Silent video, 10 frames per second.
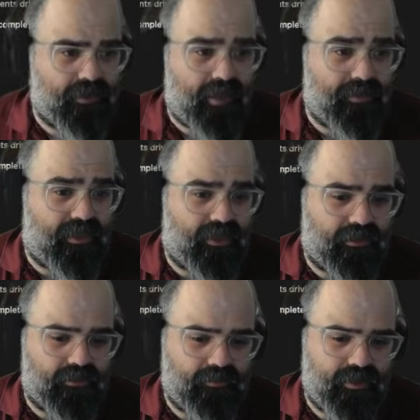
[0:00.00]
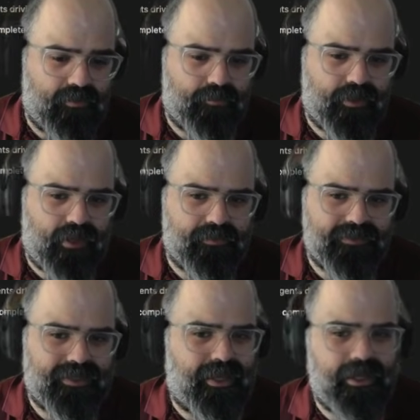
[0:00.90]
Got me thinking a little bit, but I would
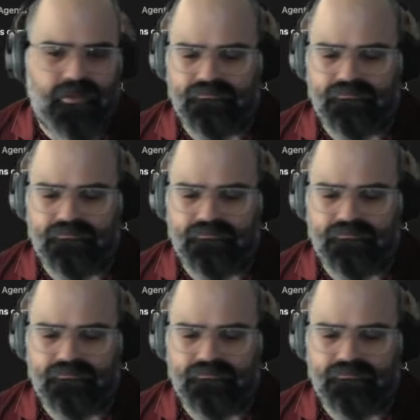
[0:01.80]
say